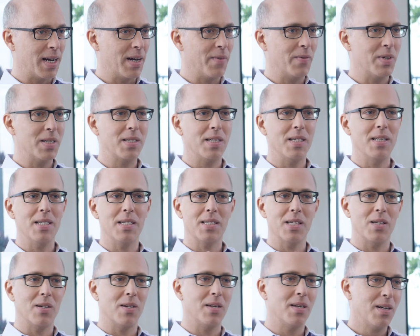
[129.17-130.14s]
And we see
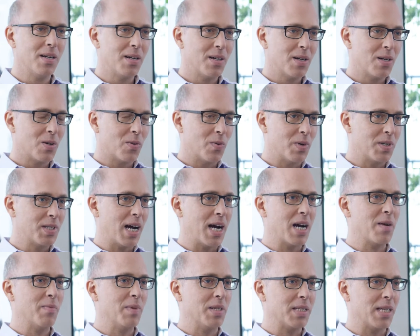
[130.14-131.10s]
this in
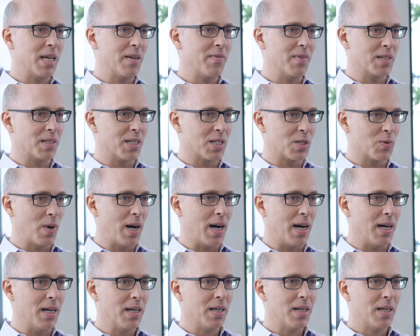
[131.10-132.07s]
retirement savings as
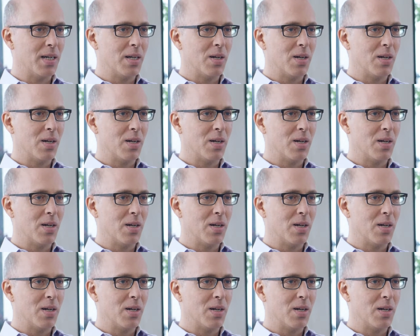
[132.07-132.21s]
well.